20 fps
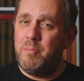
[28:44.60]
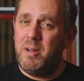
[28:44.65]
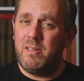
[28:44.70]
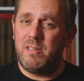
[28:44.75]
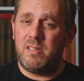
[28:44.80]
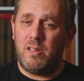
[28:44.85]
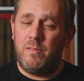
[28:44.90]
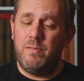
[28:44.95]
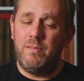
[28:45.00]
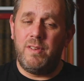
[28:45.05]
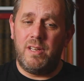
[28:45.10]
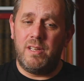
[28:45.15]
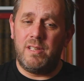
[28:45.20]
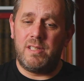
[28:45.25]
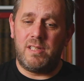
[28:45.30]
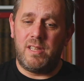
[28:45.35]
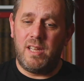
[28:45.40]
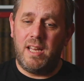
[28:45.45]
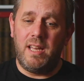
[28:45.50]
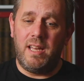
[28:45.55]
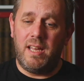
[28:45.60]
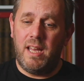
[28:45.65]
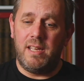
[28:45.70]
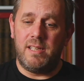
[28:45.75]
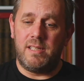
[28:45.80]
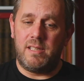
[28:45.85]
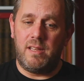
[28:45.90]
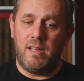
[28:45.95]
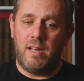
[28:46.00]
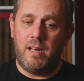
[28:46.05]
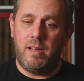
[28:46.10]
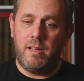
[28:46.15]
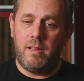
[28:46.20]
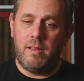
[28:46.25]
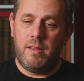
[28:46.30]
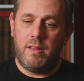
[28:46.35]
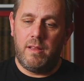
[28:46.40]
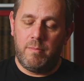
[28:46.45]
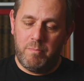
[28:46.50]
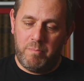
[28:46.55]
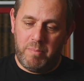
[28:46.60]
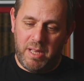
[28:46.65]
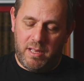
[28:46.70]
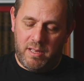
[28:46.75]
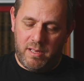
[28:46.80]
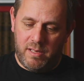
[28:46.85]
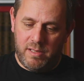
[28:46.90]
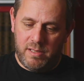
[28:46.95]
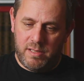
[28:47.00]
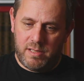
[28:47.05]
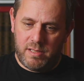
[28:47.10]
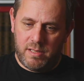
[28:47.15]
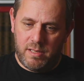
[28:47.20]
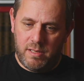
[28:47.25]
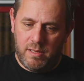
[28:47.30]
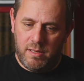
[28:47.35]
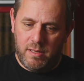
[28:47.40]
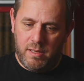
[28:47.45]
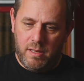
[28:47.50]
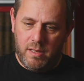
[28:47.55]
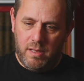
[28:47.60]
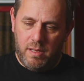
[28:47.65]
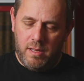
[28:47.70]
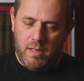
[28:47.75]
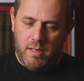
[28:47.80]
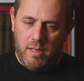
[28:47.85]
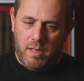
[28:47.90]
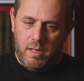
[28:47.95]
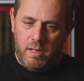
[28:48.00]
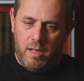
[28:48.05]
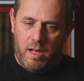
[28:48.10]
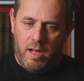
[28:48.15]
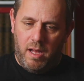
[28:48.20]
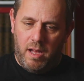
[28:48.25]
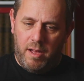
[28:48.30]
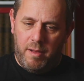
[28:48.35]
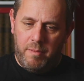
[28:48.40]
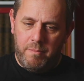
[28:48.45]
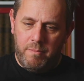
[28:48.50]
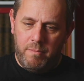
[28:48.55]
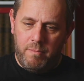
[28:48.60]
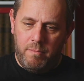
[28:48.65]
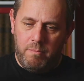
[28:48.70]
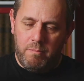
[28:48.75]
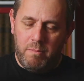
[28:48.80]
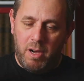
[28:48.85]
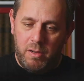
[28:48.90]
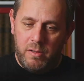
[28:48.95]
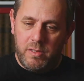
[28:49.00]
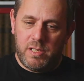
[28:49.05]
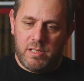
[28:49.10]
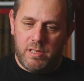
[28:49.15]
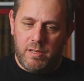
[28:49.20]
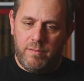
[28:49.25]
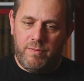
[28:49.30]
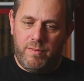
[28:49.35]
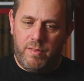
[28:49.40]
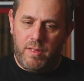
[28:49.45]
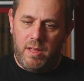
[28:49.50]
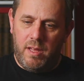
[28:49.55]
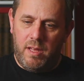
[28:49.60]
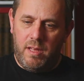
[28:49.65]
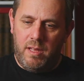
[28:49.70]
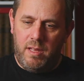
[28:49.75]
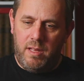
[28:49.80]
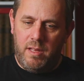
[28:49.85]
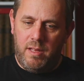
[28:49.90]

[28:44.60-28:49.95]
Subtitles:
obvious thing is that because most of the